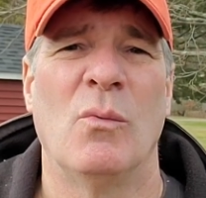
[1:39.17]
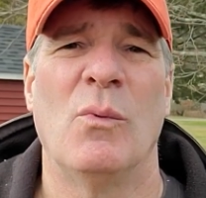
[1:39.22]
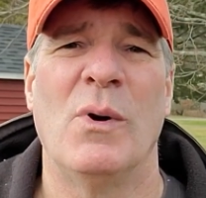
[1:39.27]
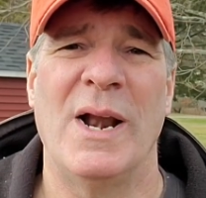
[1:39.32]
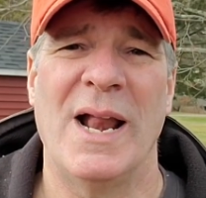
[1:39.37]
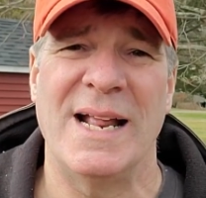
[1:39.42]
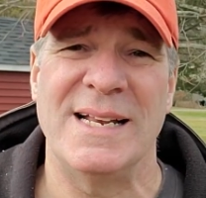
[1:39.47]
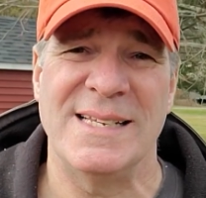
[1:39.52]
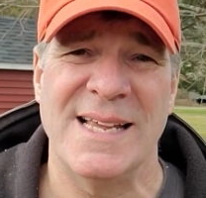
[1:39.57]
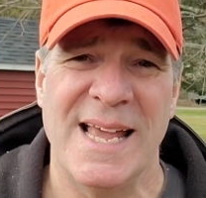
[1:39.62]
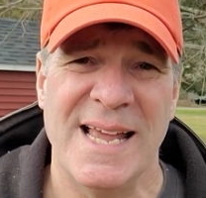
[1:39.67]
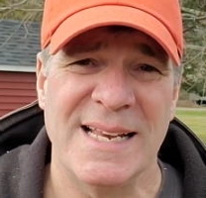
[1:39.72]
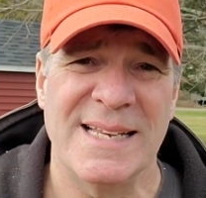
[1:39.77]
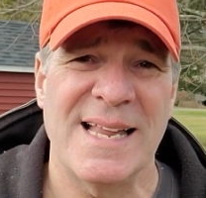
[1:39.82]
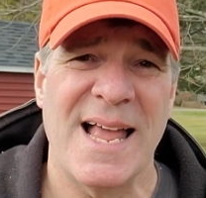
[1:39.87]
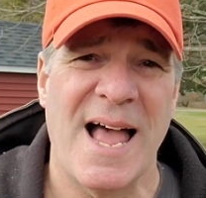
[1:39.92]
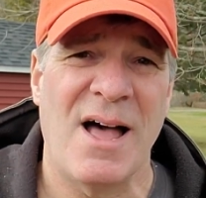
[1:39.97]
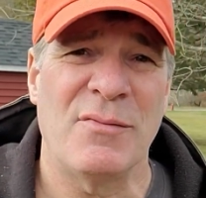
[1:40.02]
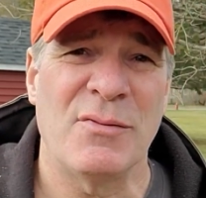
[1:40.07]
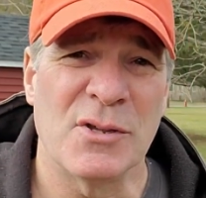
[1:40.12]
When I
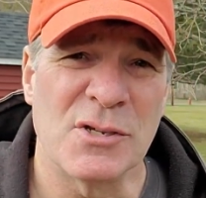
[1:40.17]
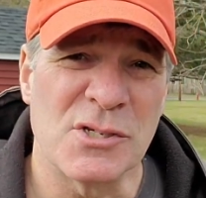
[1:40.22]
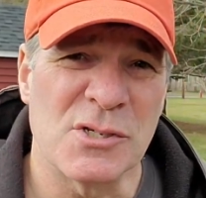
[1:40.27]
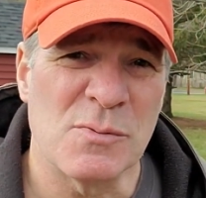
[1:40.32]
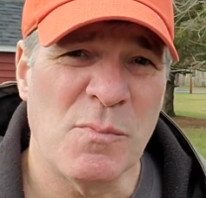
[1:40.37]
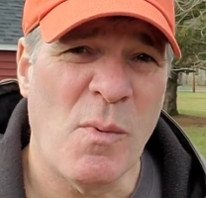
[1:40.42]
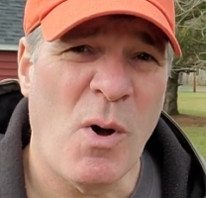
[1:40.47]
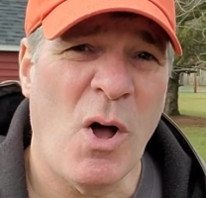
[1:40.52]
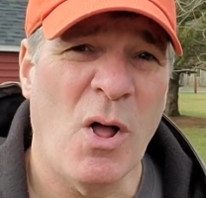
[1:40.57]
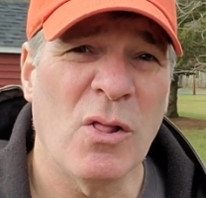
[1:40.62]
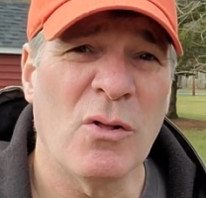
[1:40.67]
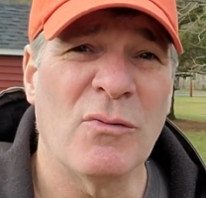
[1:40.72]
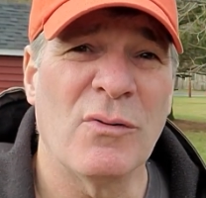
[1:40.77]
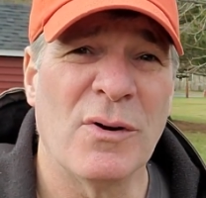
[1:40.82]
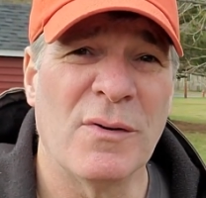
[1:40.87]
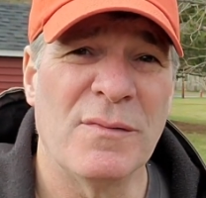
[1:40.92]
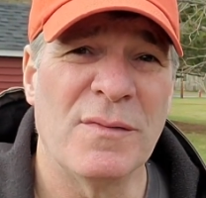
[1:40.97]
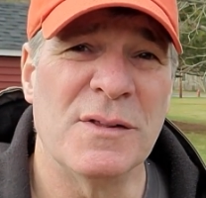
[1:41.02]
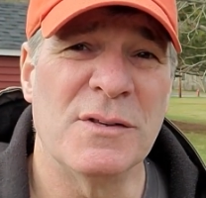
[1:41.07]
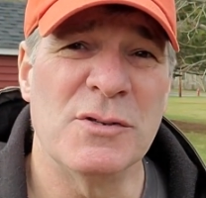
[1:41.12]
take down the
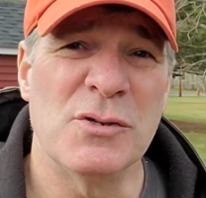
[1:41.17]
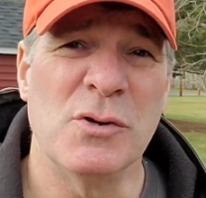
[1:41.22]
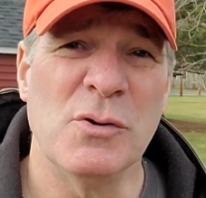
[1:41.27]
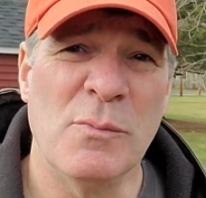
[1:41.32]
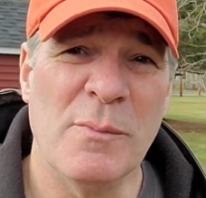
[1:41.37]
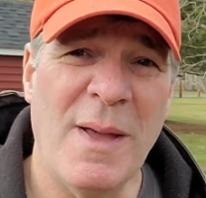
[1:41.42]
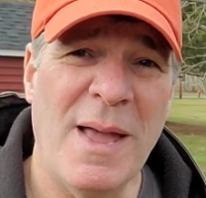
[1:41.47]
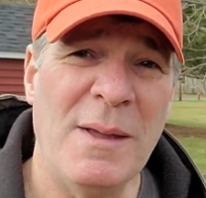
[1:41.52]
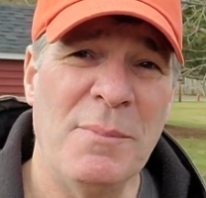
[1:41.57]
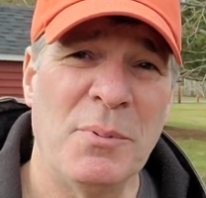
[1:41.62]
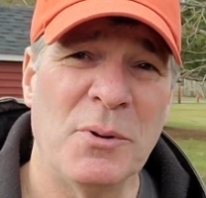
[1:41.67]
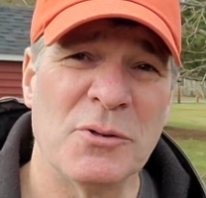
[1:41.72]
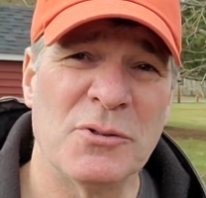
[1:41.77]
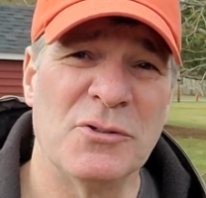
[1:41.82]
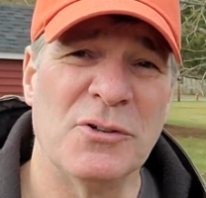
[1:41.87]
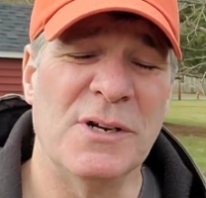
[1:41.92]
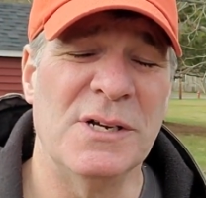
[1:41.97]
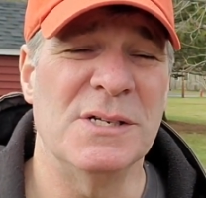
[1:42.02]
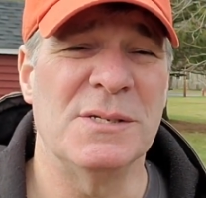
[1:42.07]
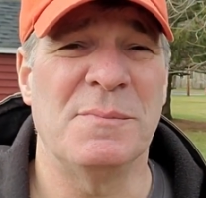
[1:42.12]
smaller of the two maple
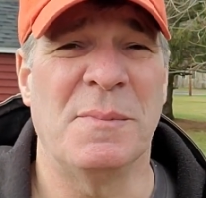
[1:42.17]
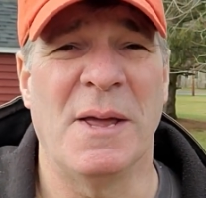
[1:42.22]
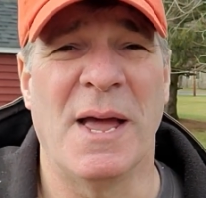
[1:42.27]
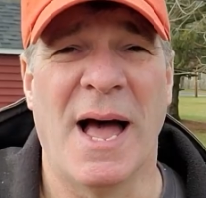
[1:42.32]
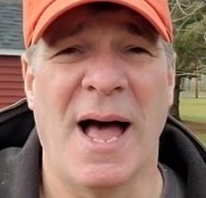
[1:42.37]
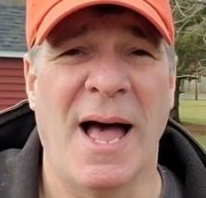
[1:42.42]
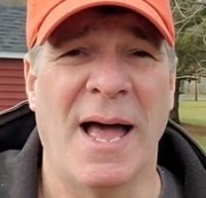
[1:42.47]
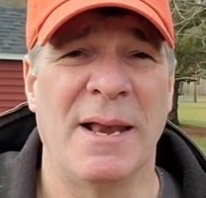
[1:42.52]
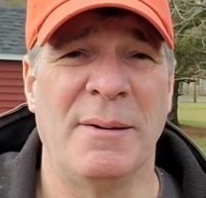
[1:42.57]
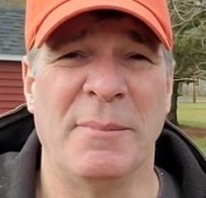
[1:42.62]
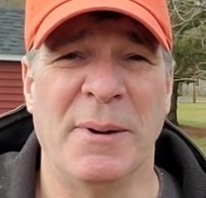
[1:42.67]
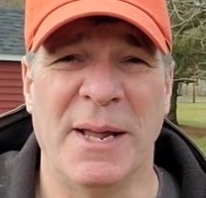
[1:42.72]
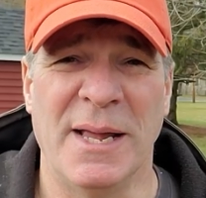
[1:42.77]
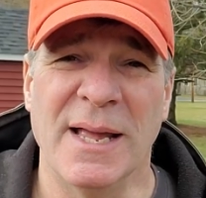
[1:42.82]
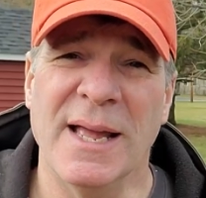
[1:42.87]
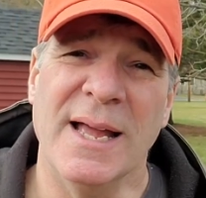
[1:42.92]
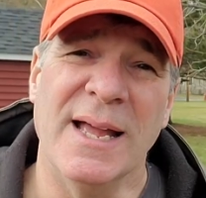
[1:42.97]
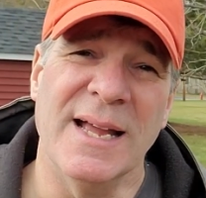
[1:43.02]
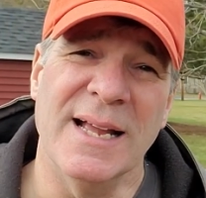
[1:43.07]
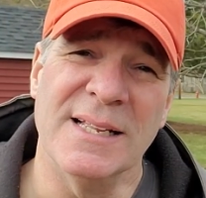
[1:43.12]
trees behind me,
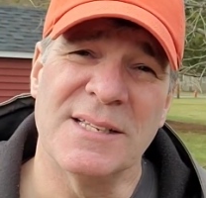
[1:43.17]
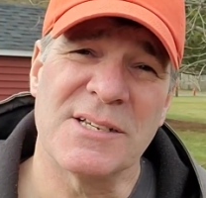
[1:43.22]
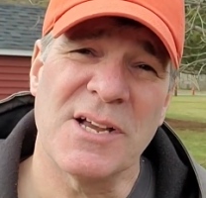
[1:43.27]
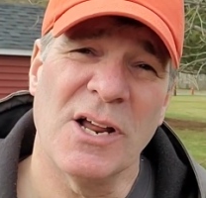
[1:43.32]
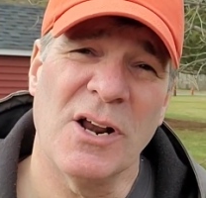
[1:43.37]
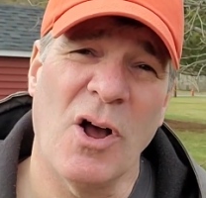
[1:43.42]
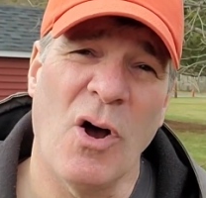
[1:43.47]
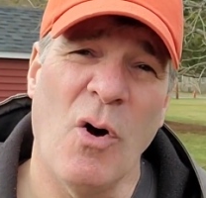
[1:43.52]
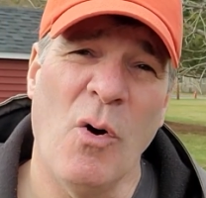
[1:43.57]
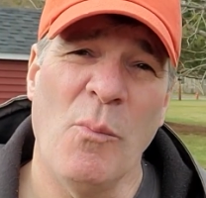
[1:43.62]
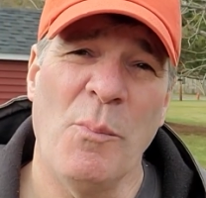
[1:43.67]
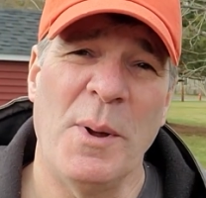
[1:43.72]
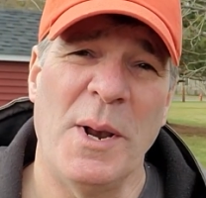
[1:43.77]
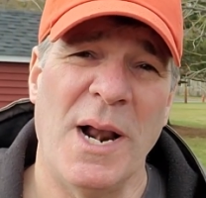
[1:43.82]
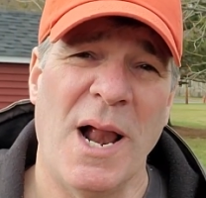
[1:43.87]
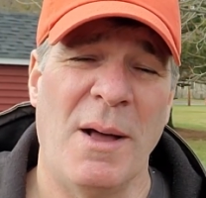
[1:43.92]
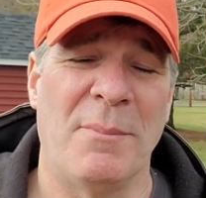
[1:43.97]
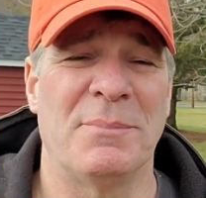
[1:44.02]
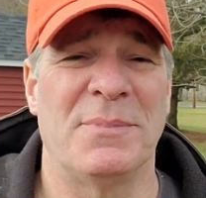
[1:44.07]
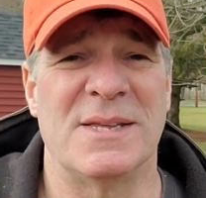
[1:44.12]
it's going to
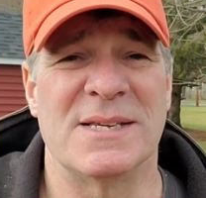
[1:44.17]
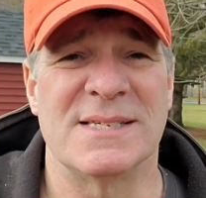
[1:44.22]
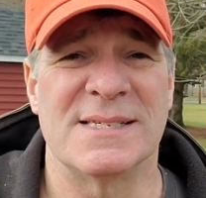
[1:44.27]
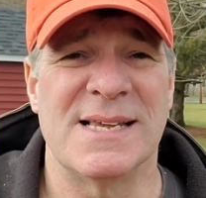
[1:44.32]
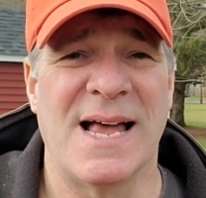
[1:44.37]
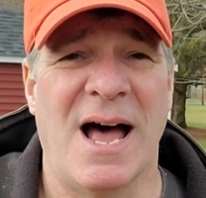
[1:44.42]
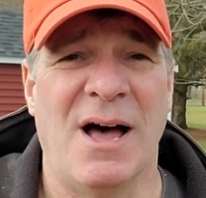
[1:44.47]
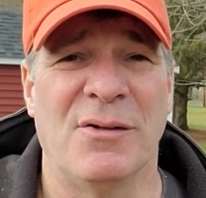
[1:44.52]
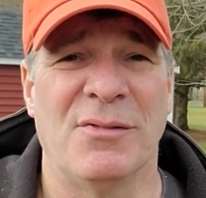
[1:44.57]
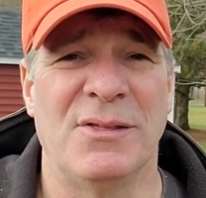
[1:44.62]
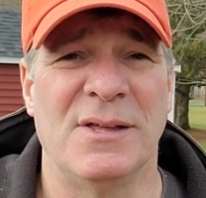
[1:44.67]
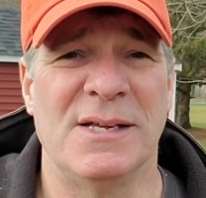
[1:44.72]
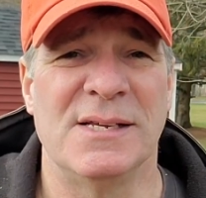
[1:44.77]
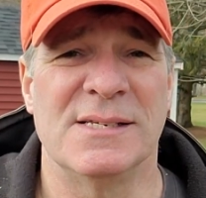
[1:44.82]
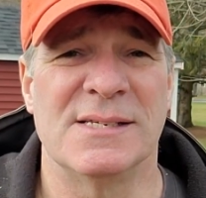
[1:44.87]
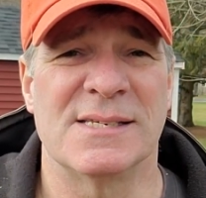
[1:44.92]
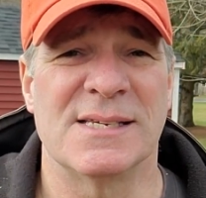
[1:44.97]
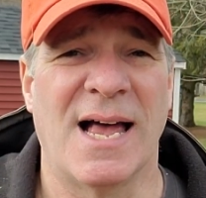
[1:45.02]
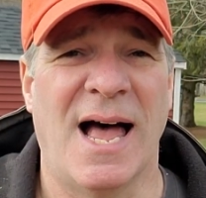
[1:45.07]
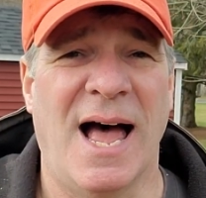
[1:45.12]
open up the
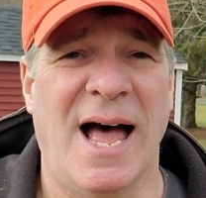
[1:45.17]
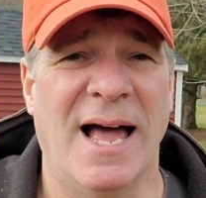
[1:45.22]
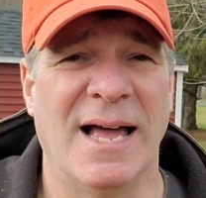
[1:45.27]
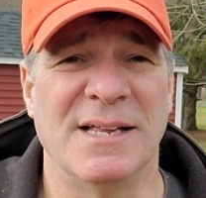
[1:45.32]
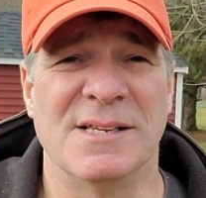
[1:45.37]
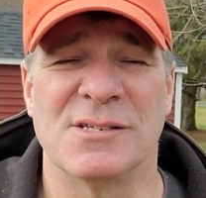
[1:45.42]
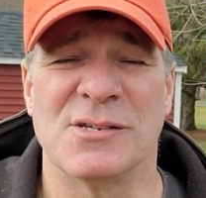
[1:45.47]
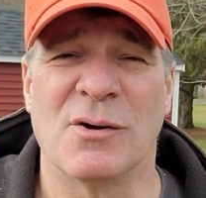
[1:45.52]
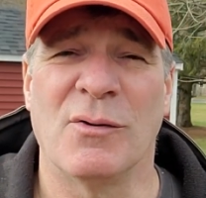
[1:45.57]
southeast side.